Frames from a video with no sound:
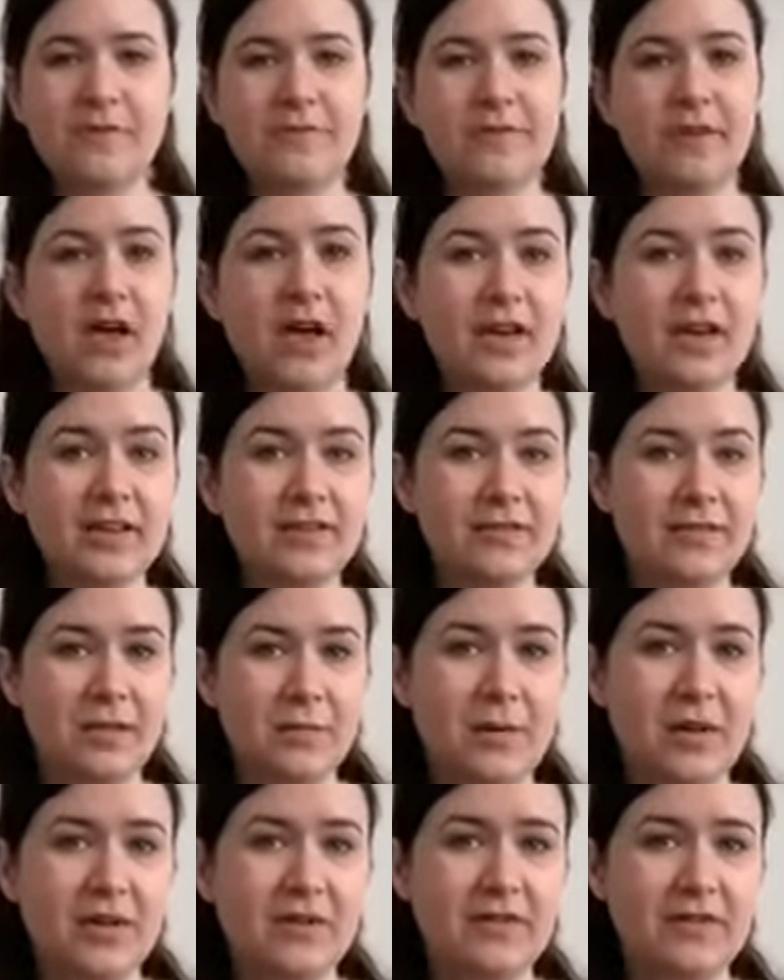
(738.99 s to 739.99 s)
For ice for the
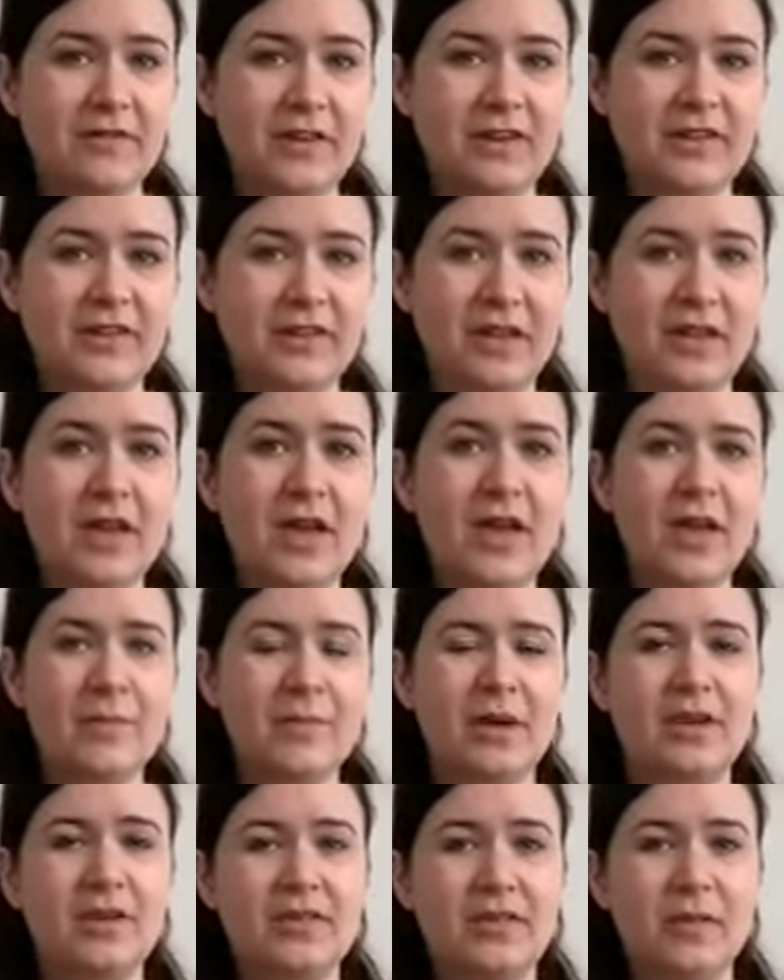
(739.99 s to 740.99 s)
plantar fascia,
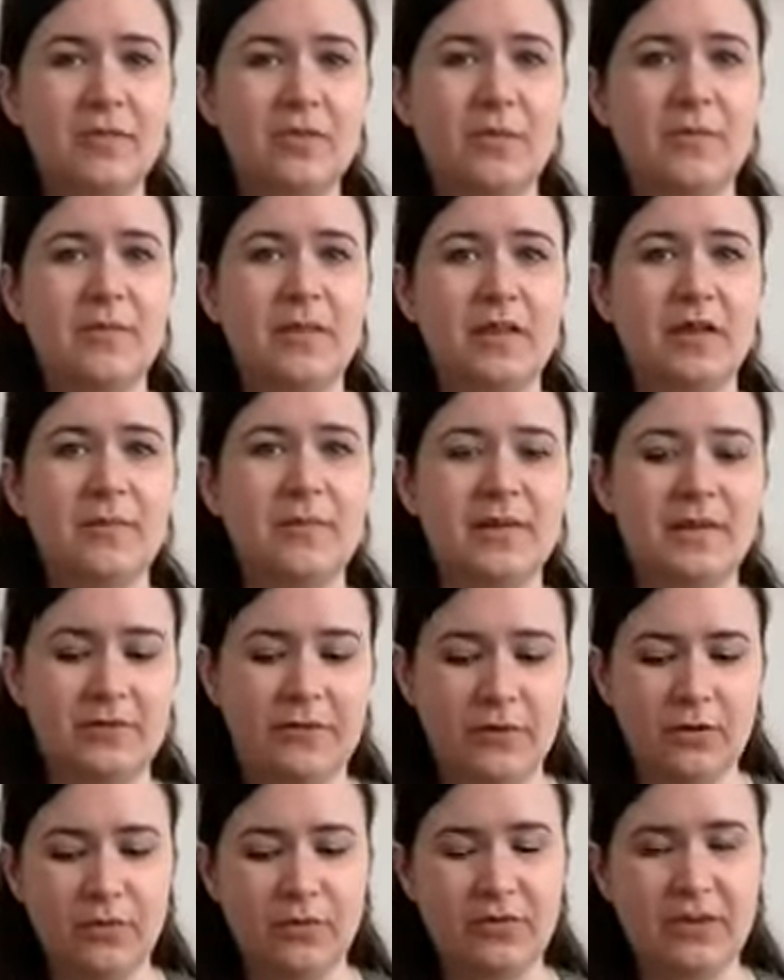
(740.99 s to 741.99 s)
because sometimes it can be
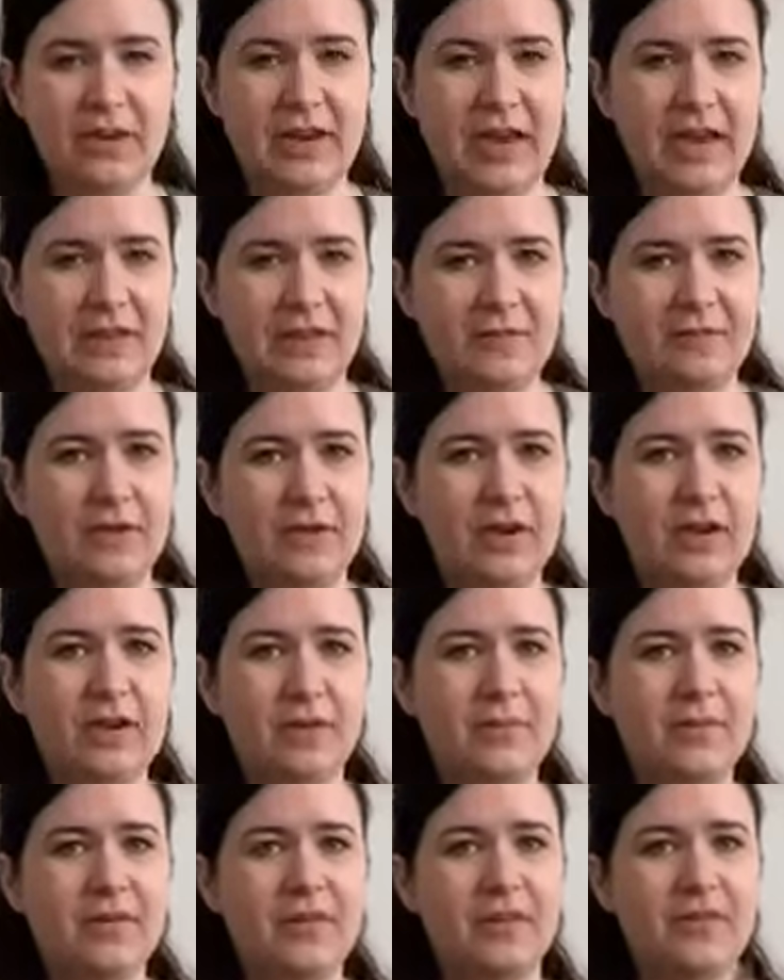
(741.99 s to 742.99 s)
difficult to get the foot in a
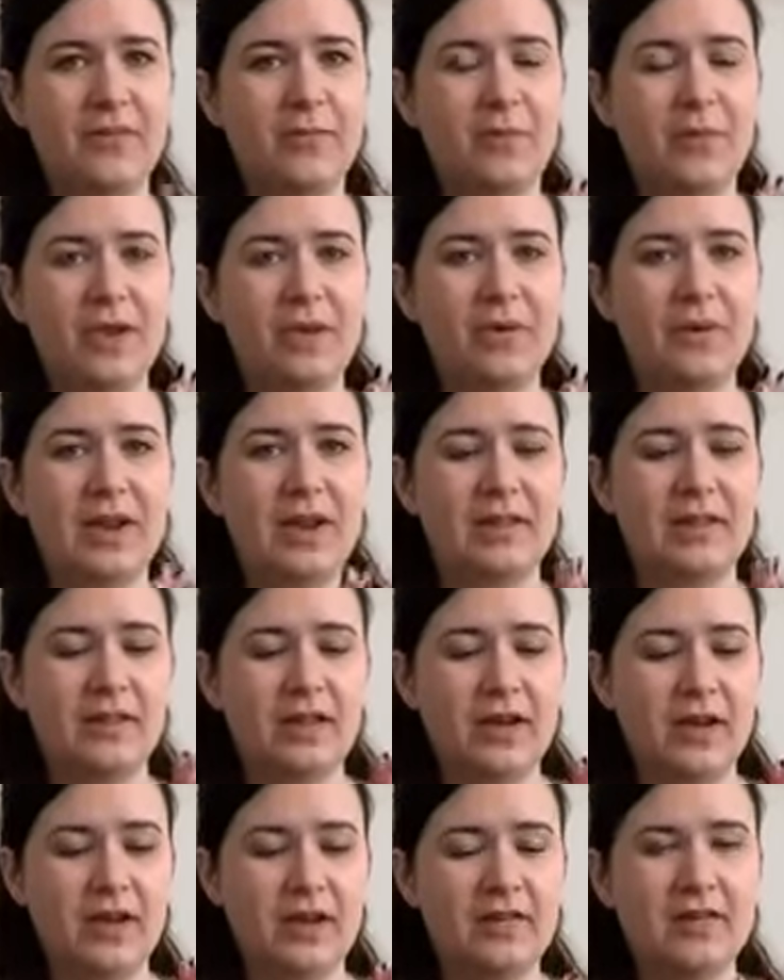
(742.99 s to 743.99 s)
position where you're getting
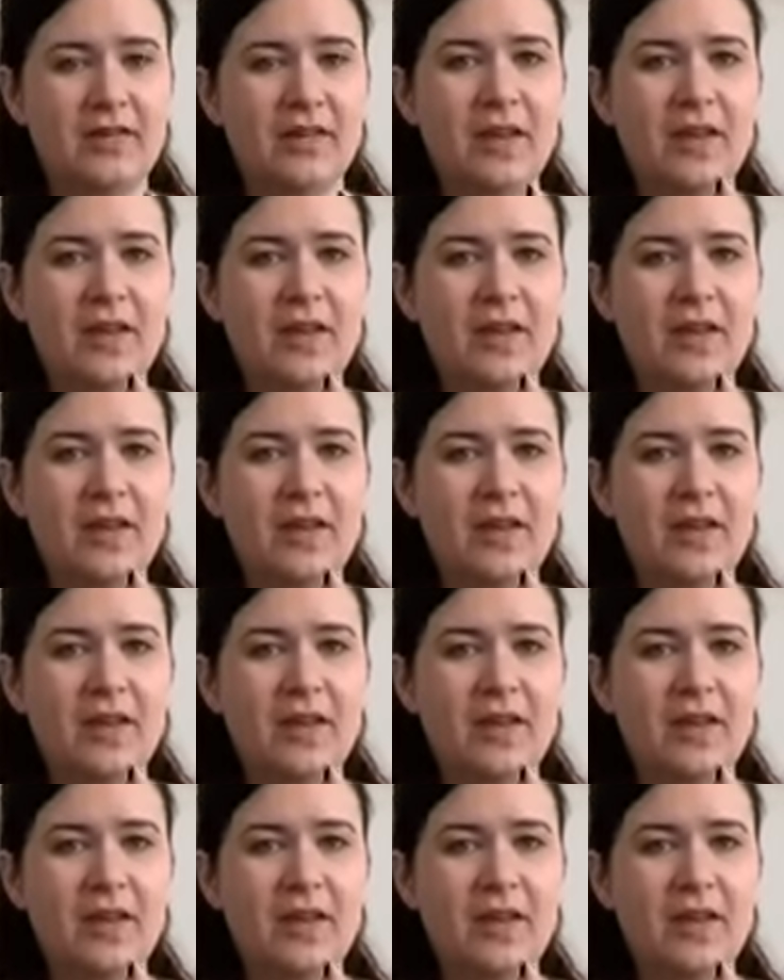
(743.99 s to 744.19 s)
the ice